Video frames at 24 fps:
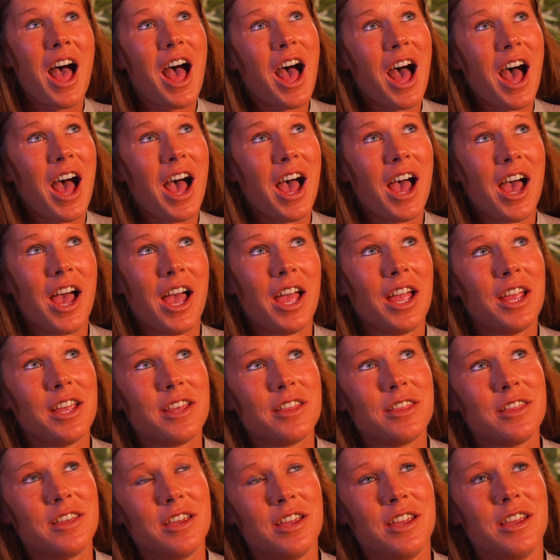
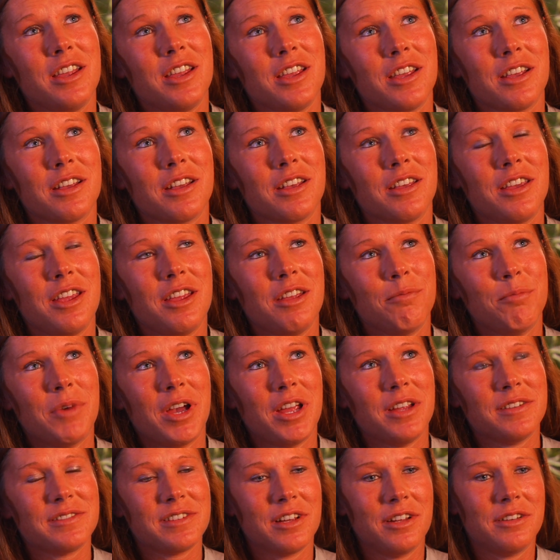I think
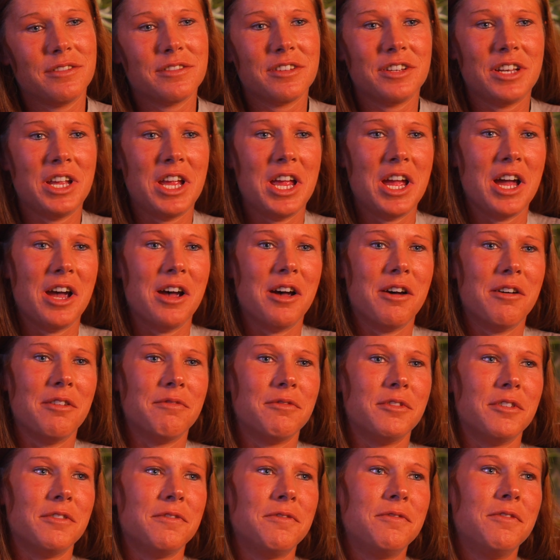my son's going to
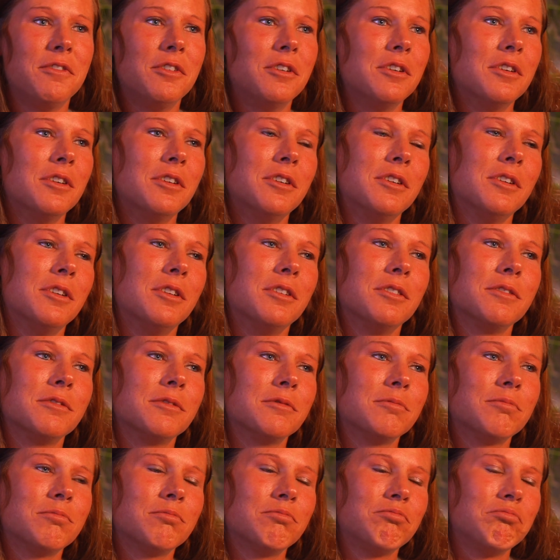have a full
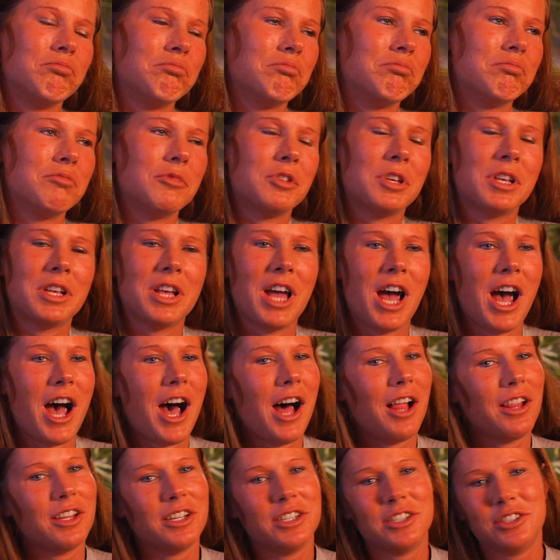
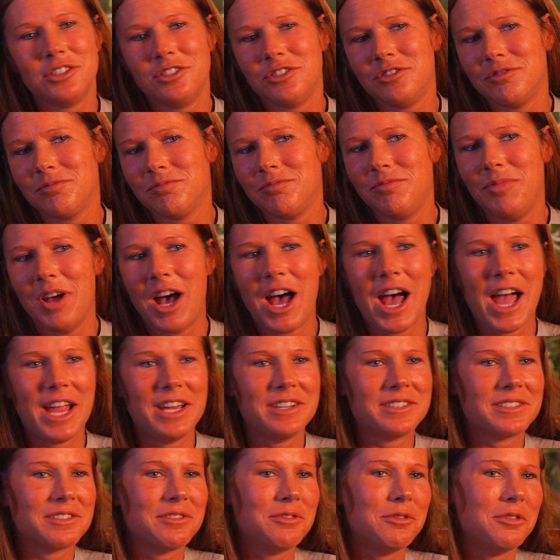college, high
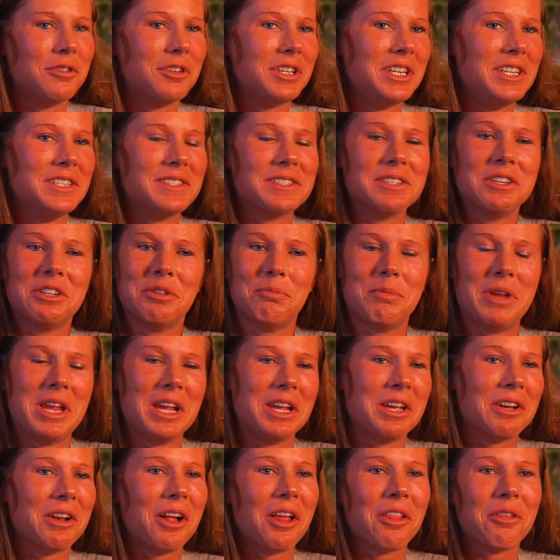school. He's going to
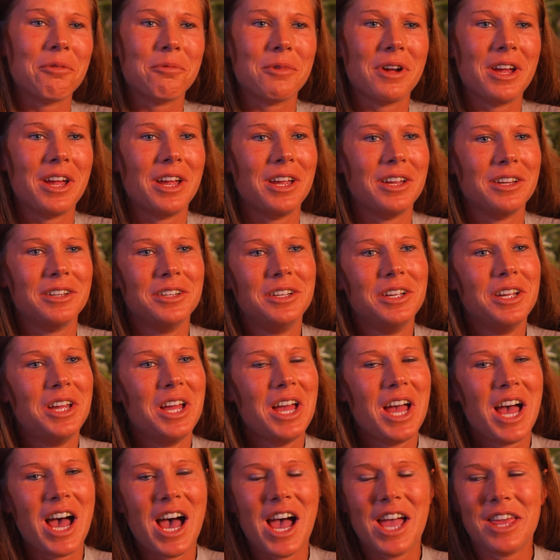make it all the way.
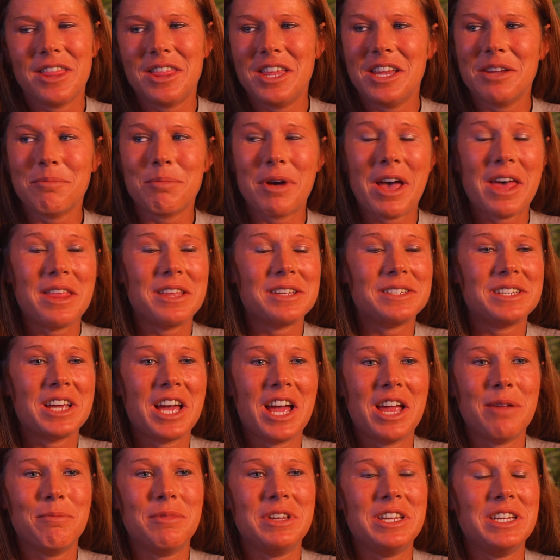I think by the
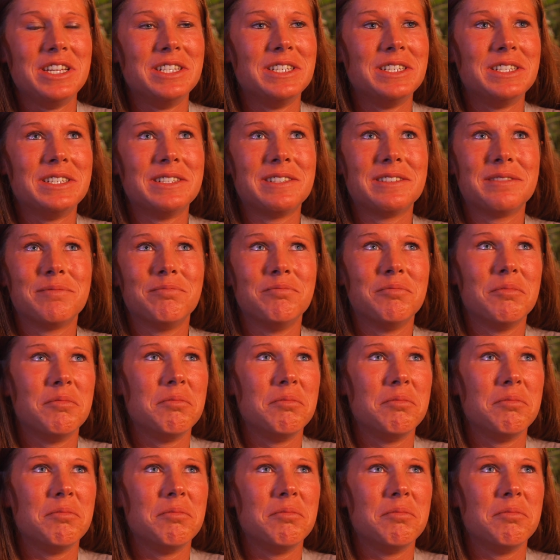time he's